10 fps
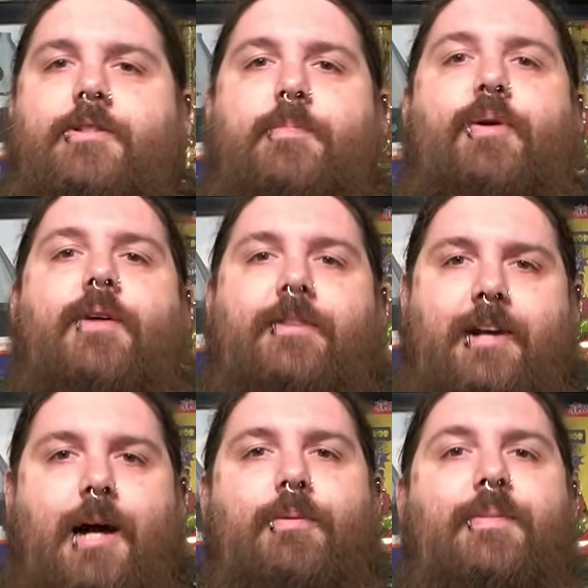The perfect
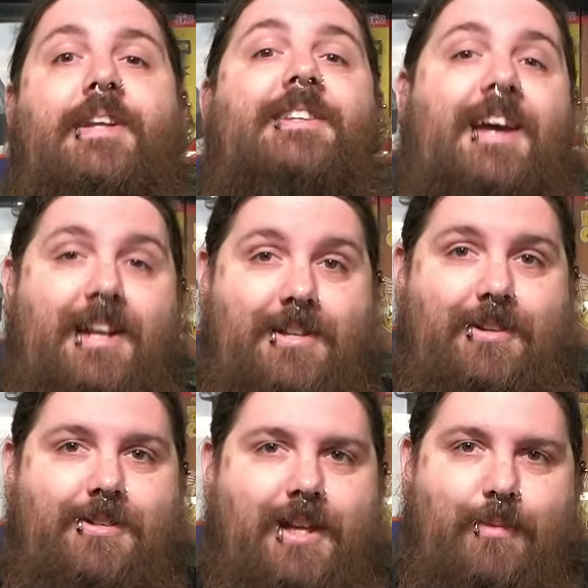complement to any
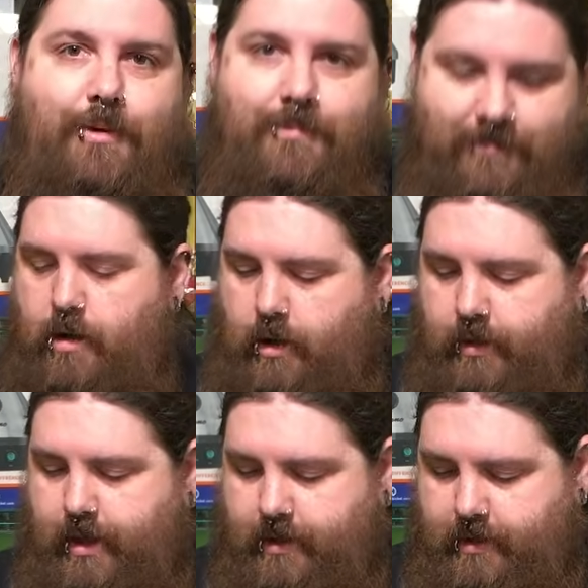turntable.
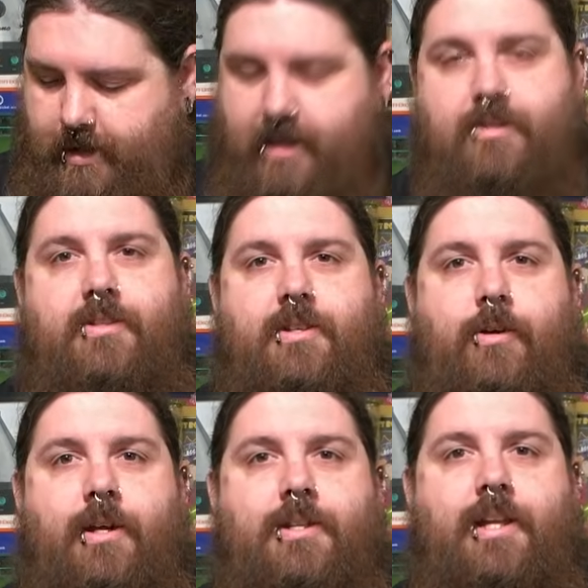Alright, next let's go
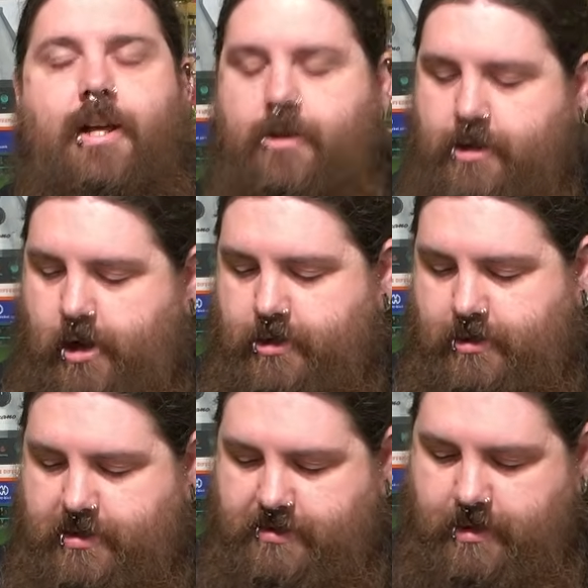ahead and take care of the
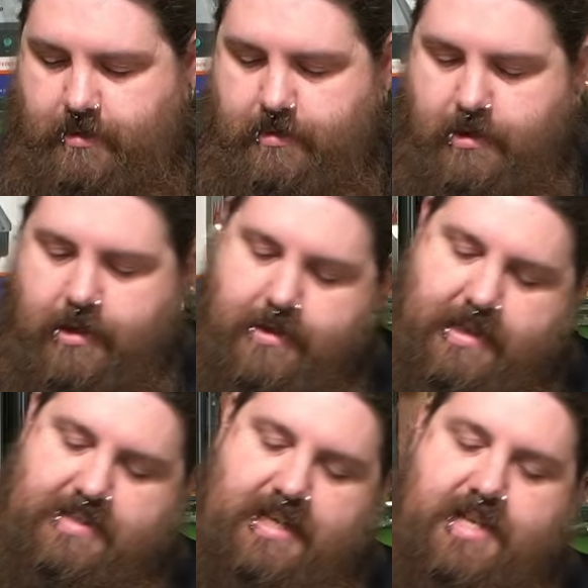cartridge. So
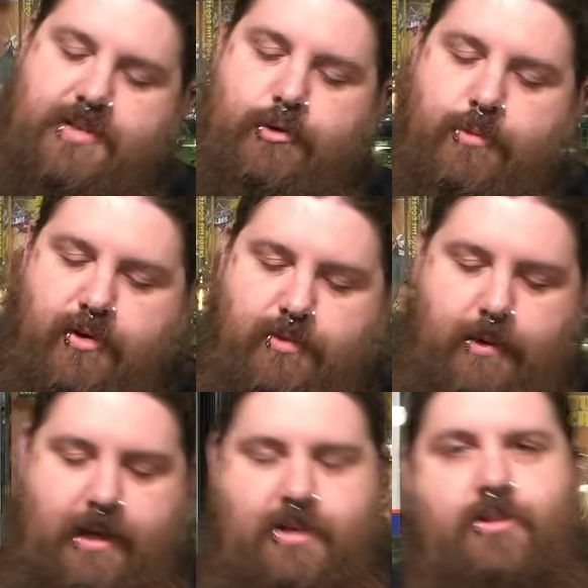this is a
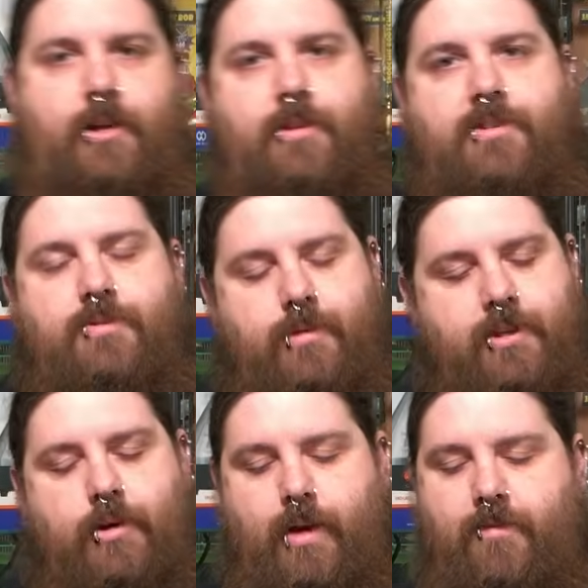removable head shell. This is one of
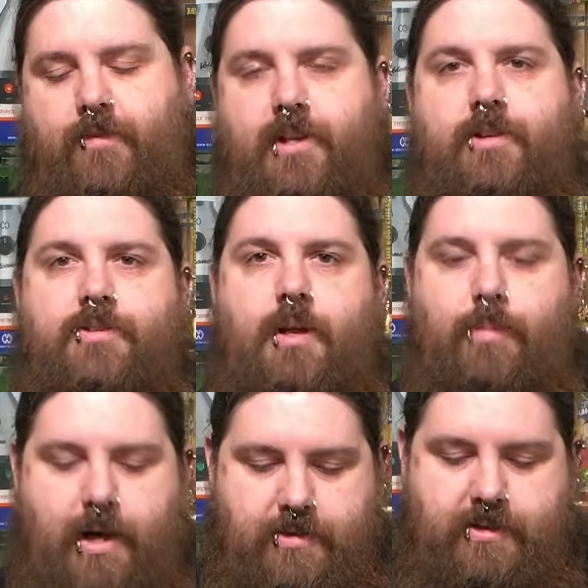the great features
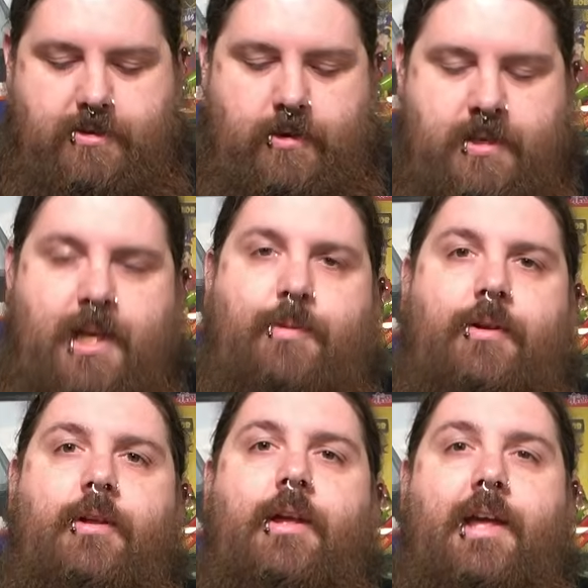about this
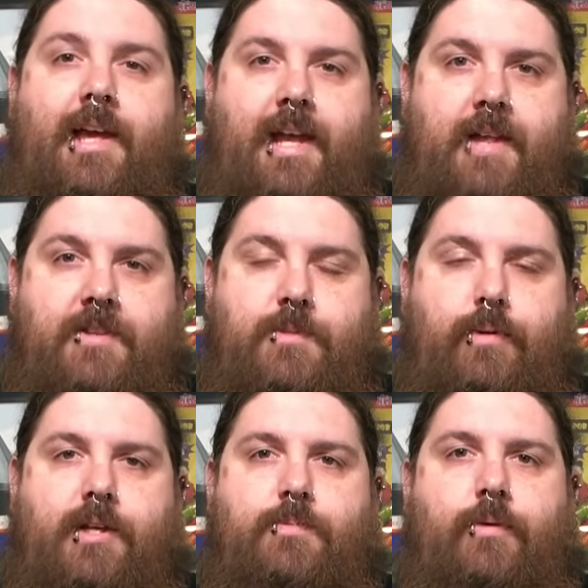turntable and at this
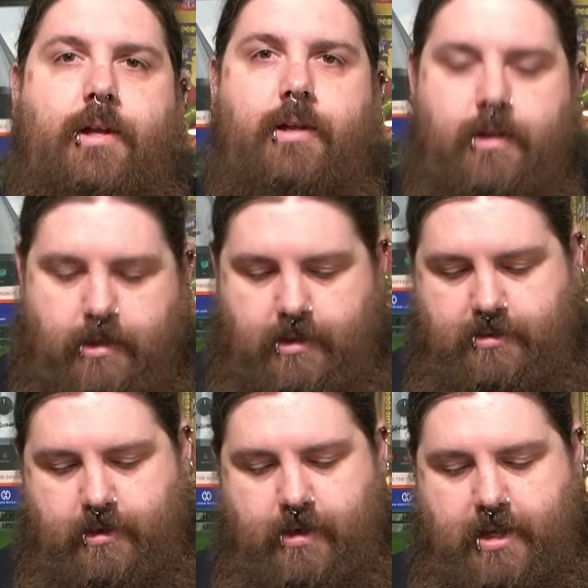price point.
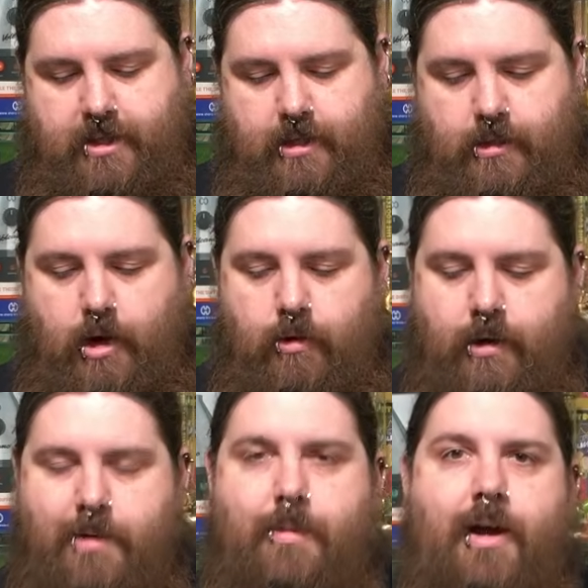So at the lower
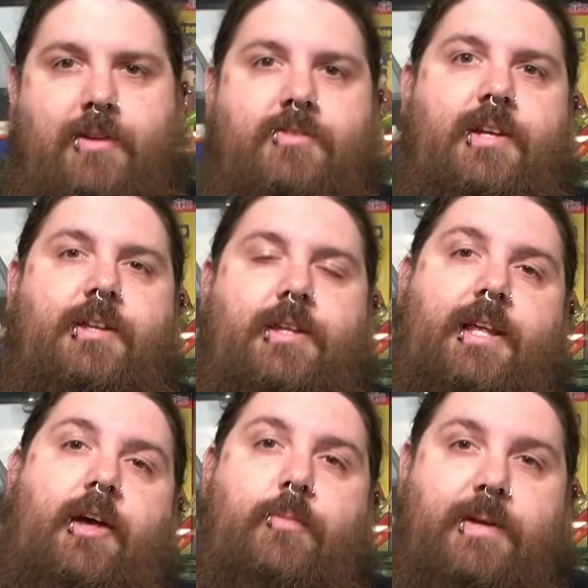end models, say like
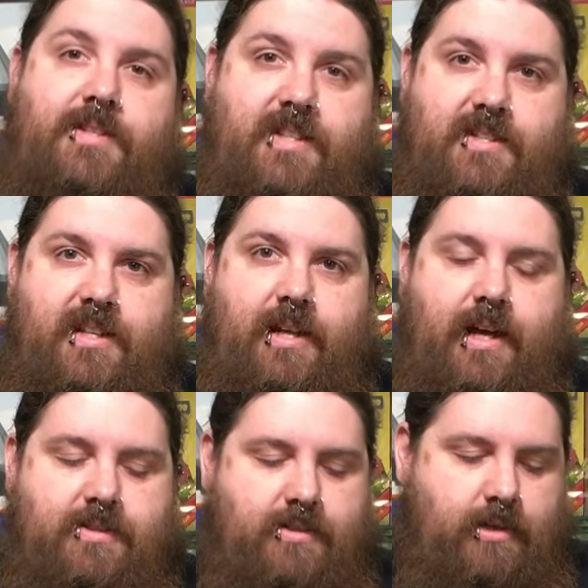the
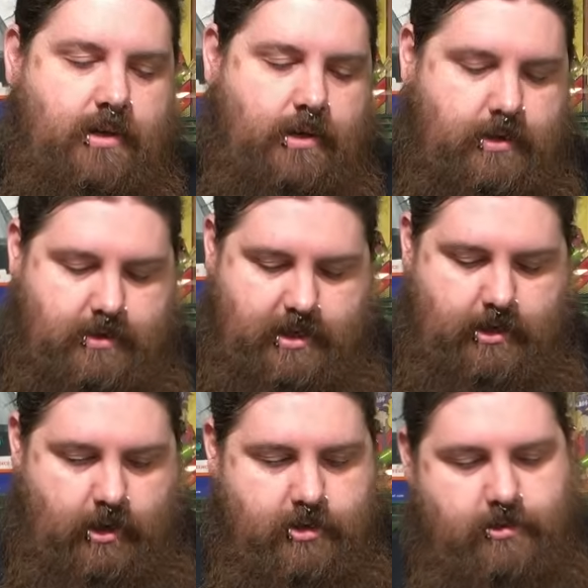LP60X, the
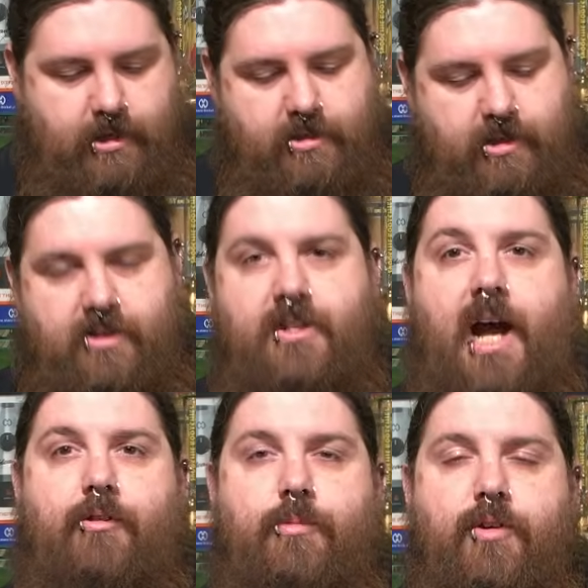cartridge is
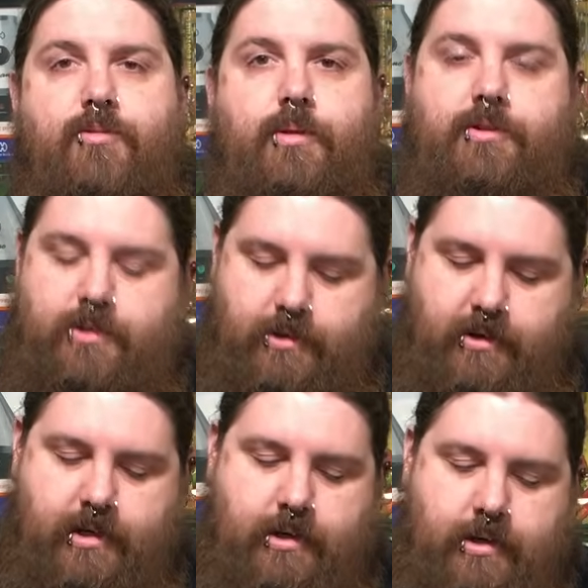not removable. So you
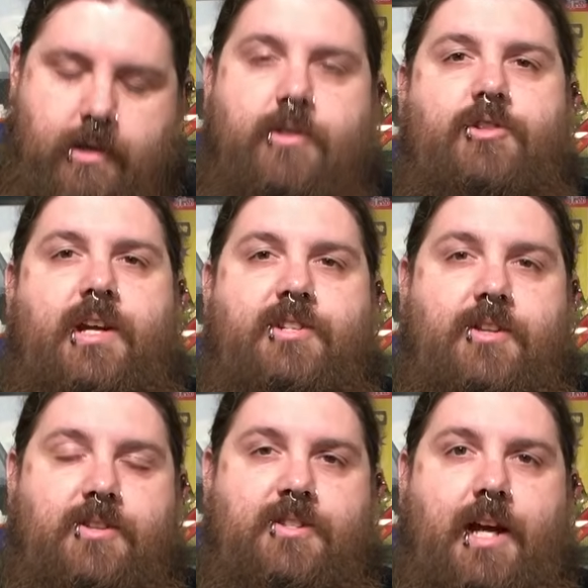can change
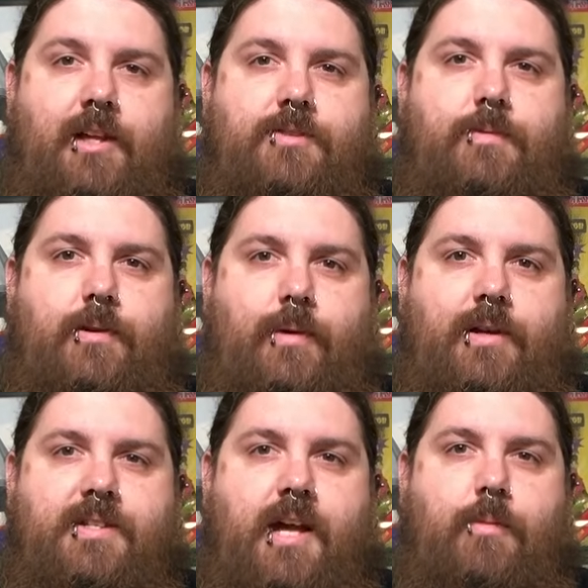out the stylus when it
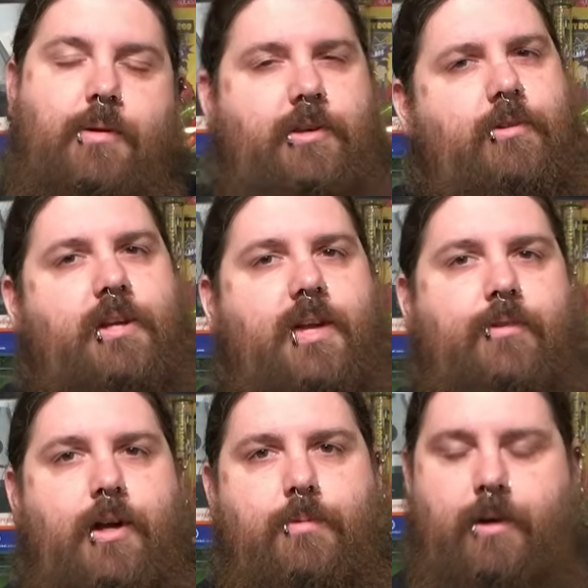wears out, but you could
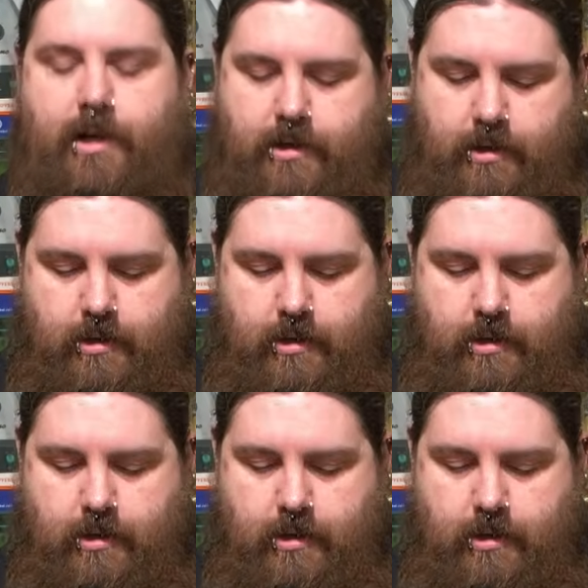never upgrade.